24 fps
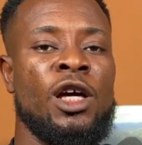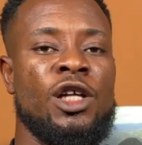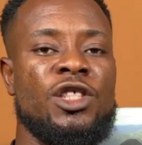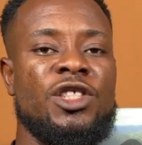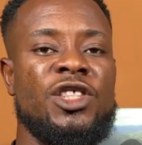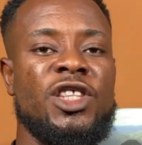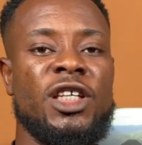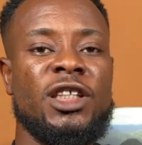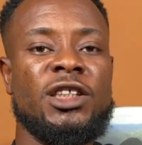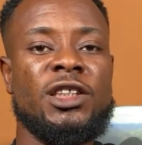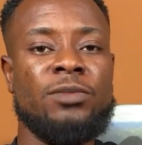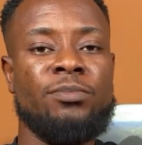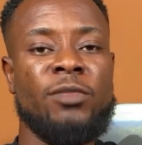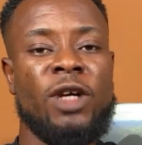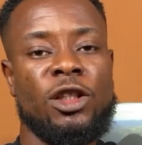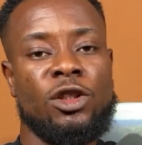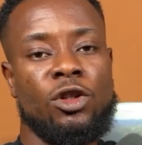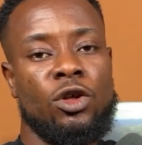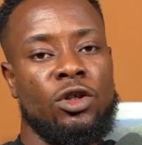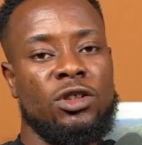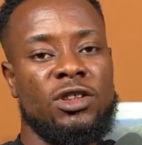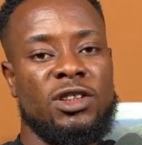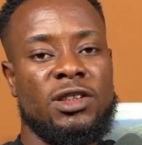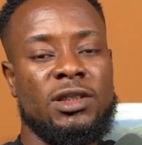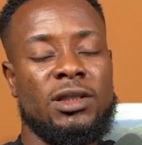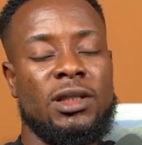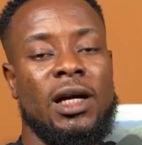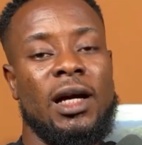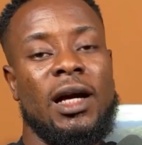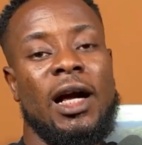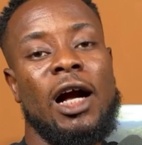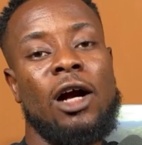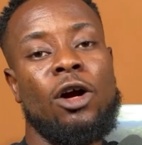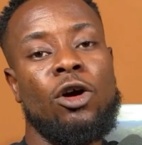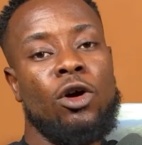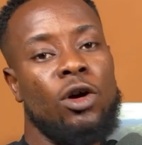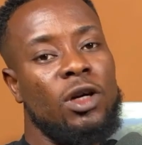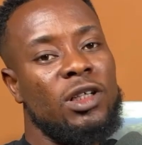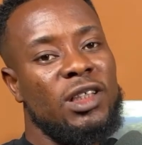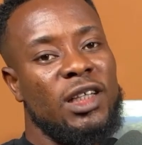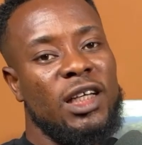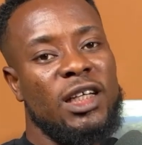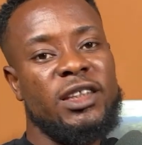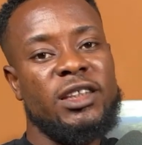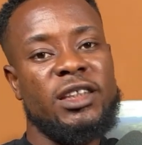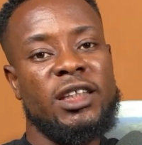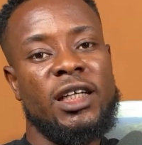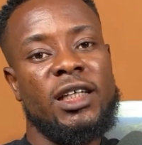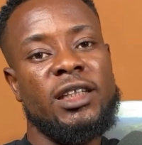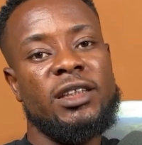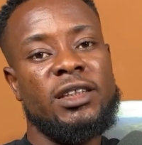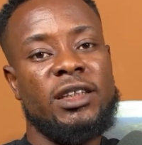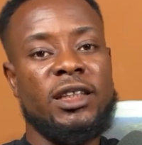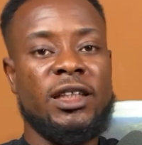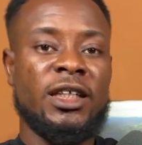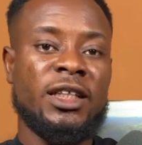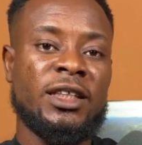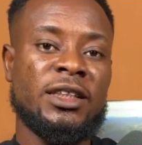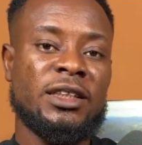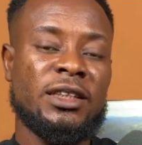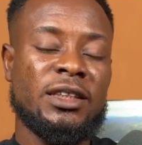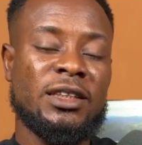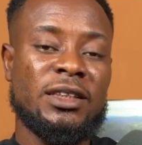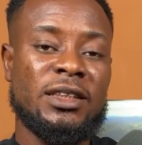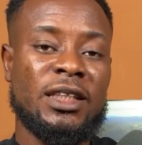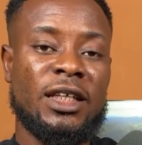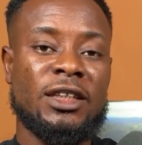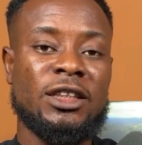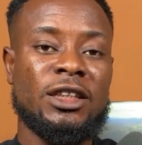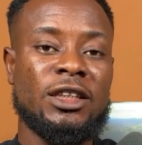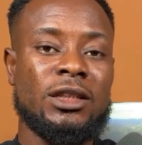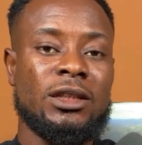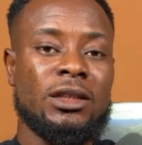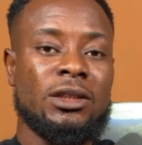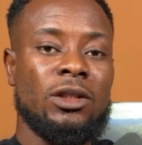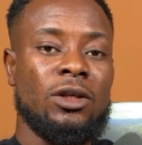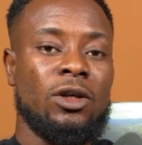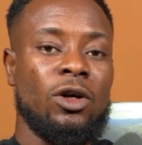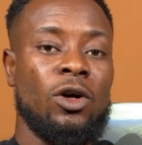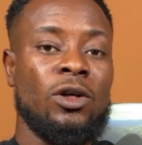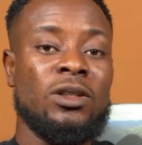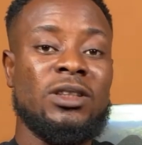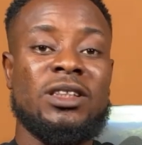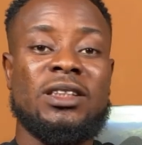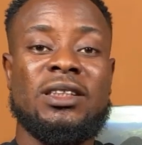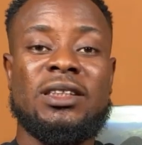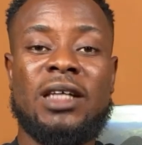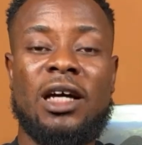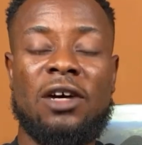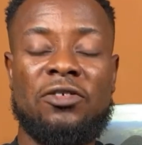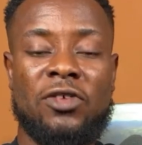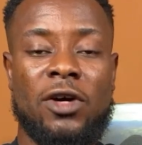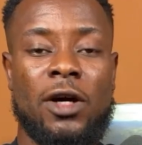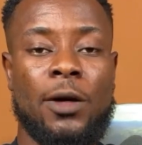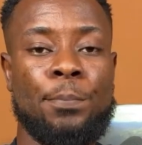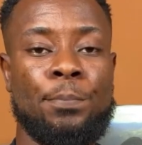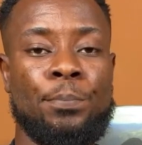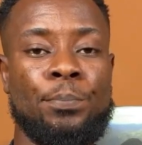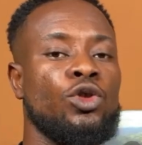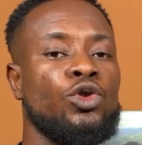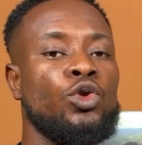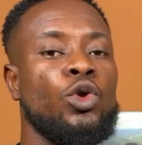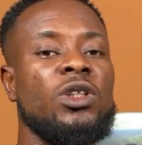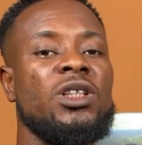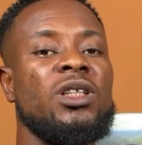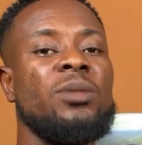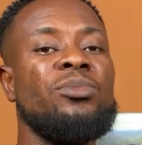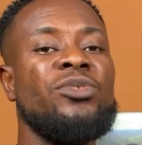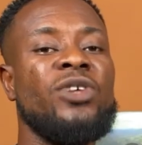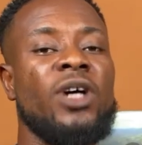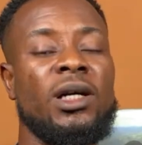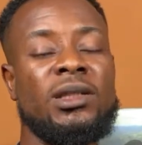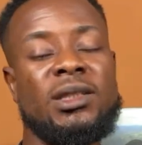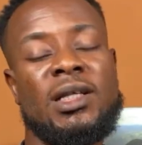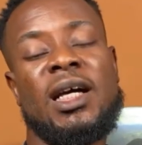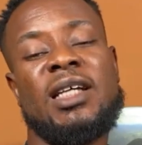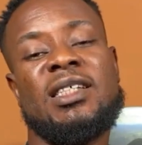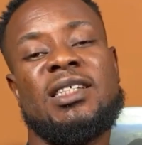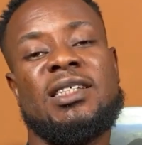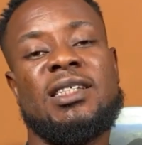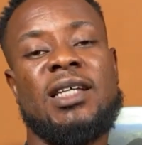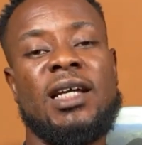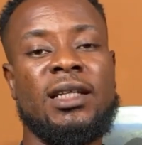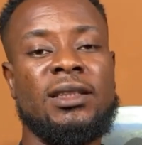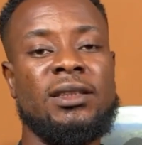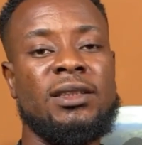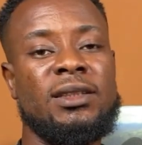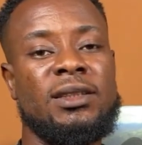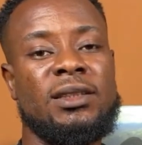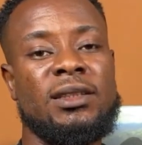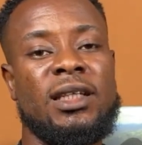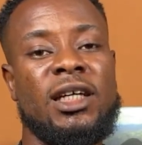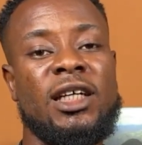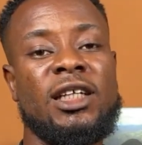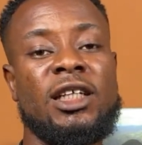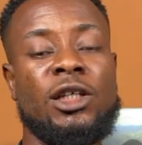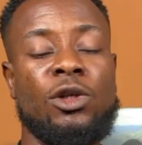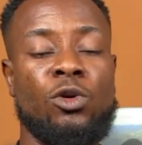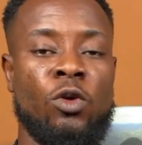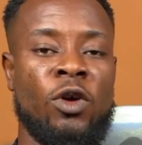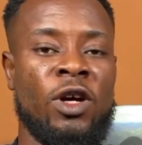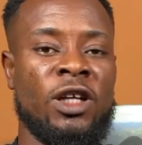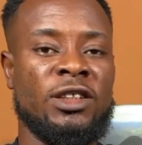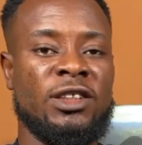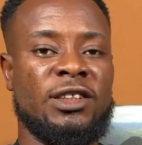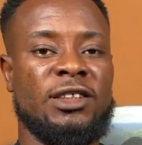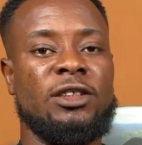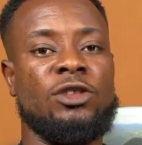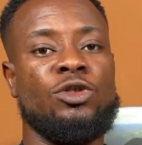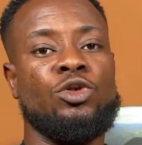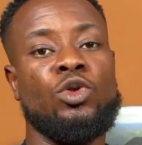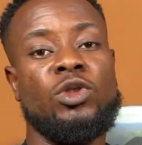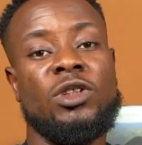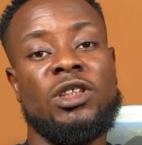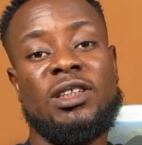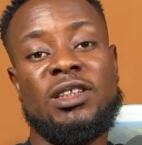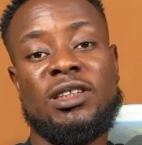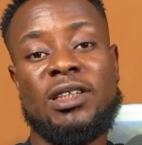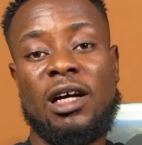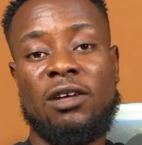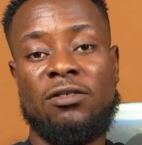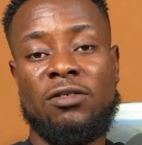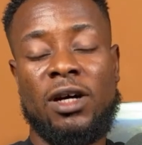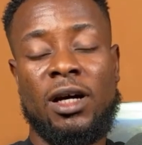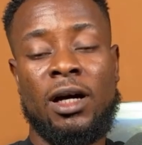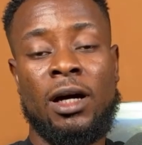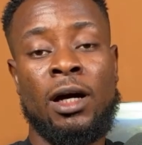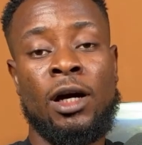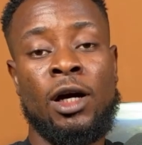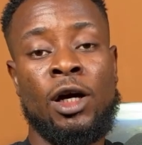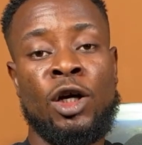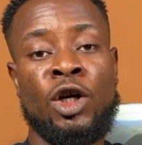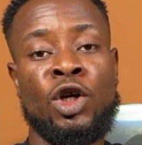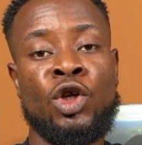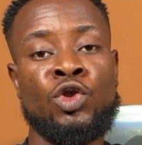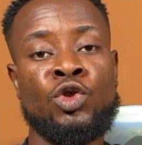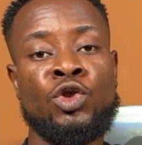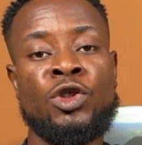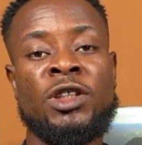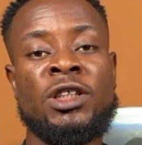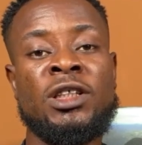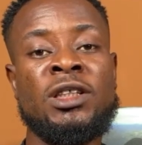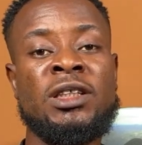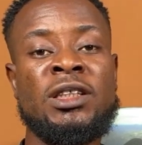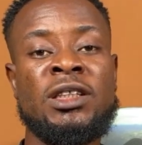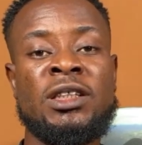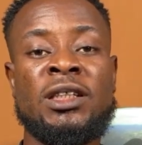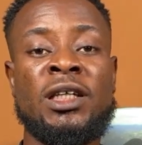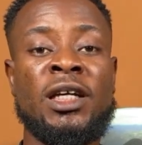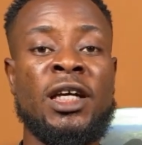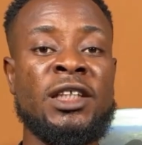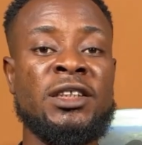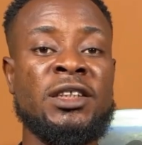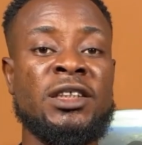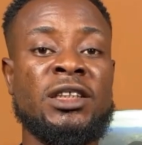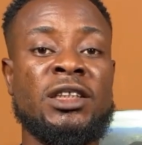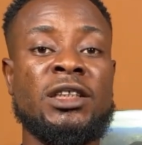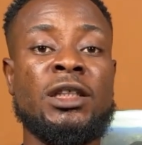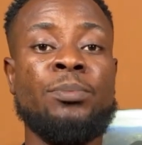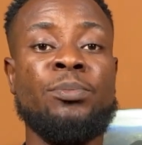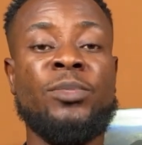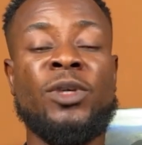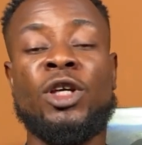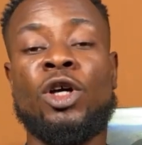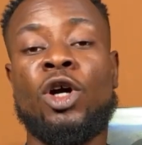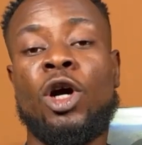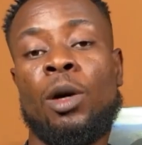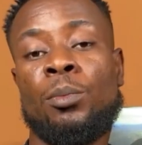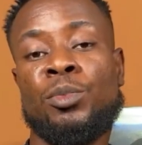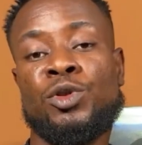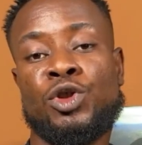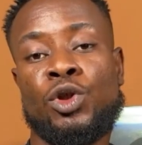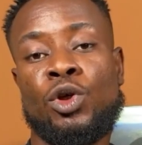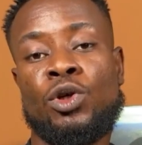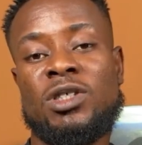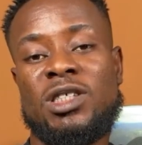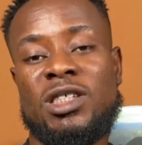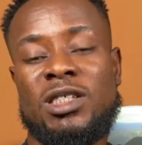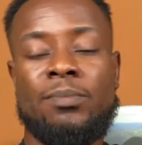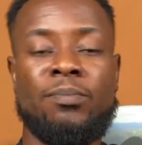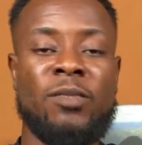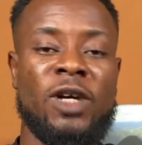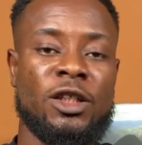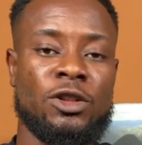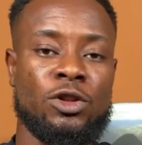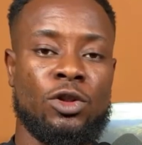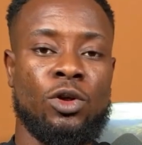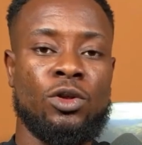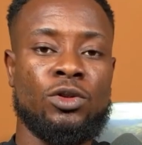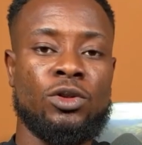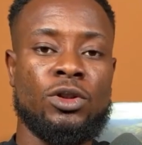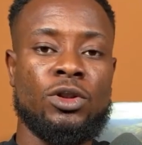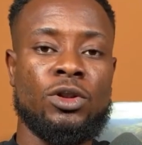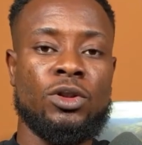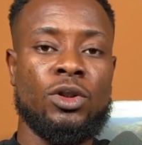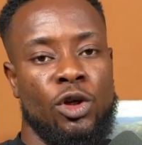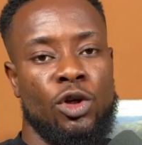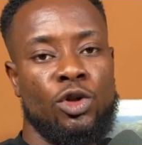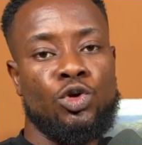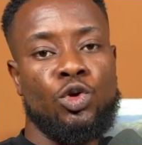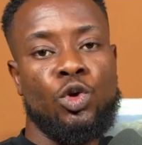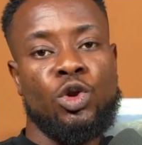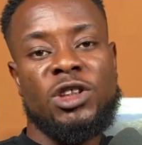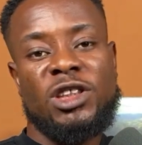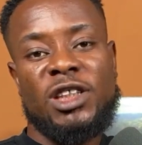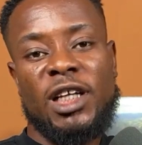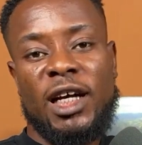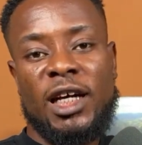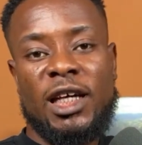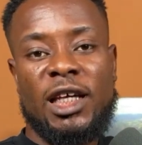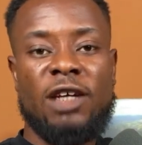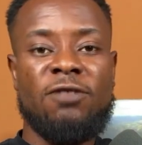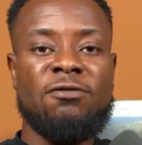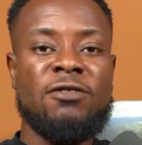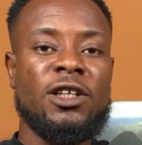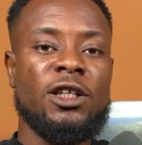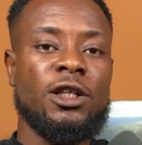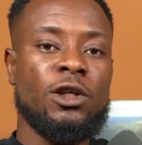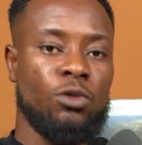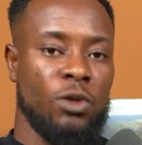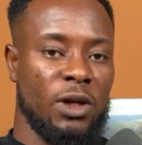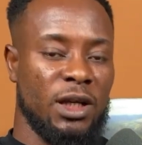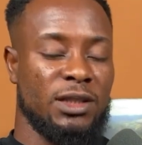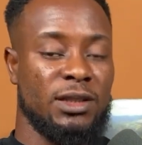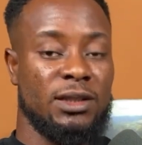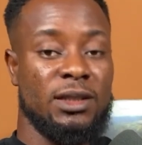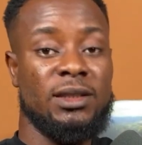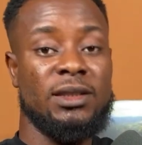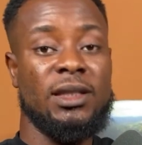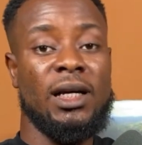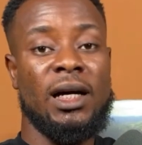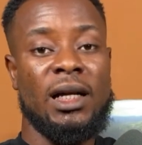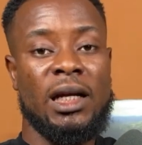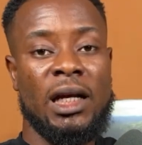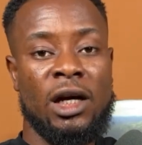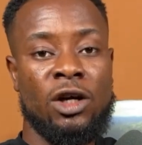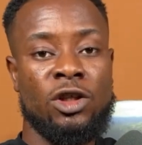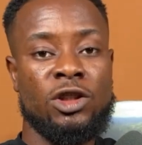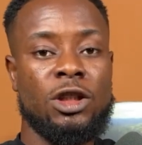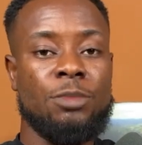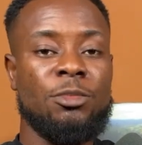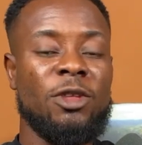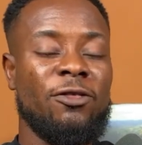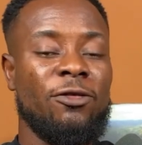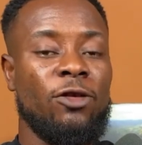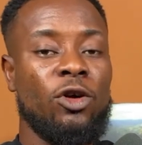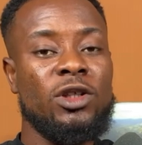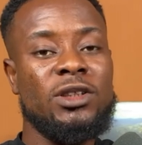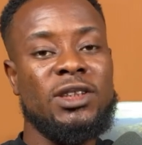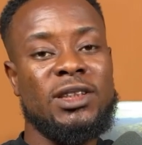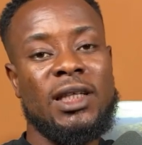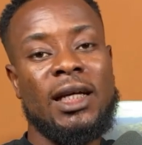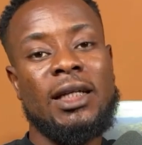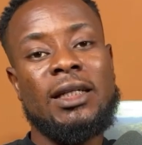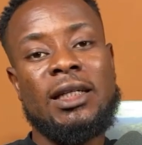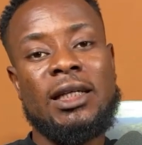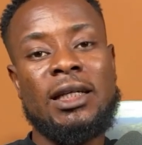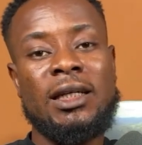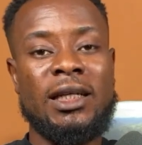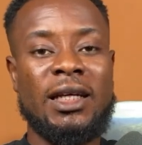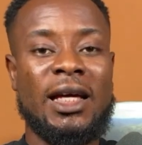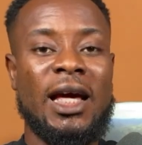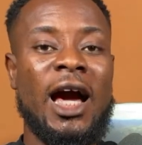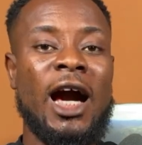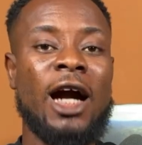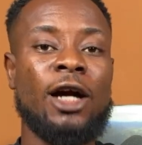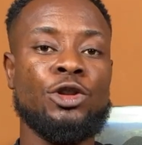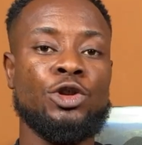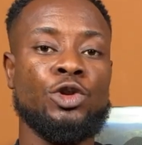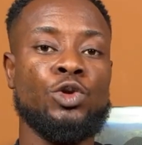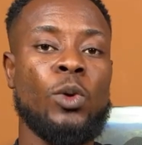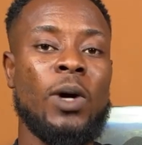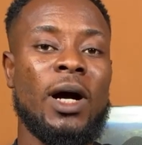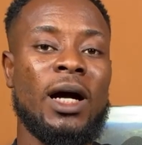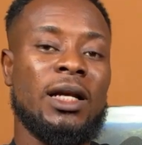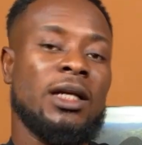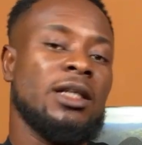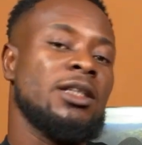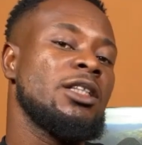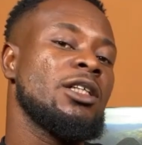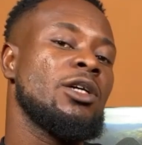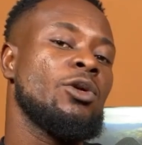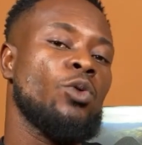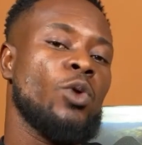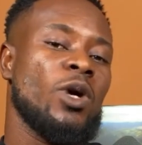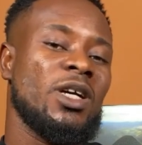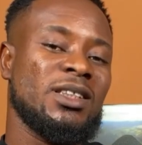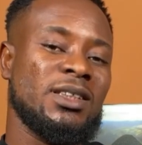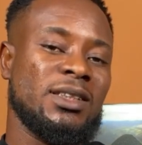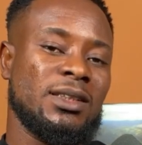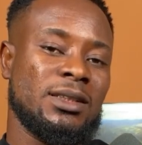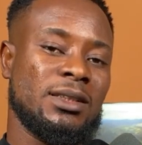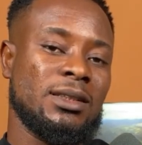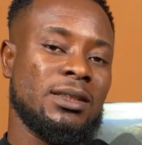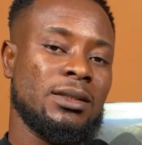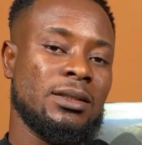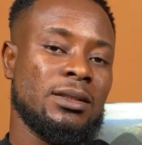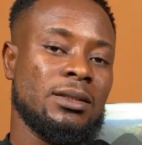These methods can cause a change in state on the server. So the browser sends a request to the server using the HTTP options method to check if the request is allowed before sending the actual request.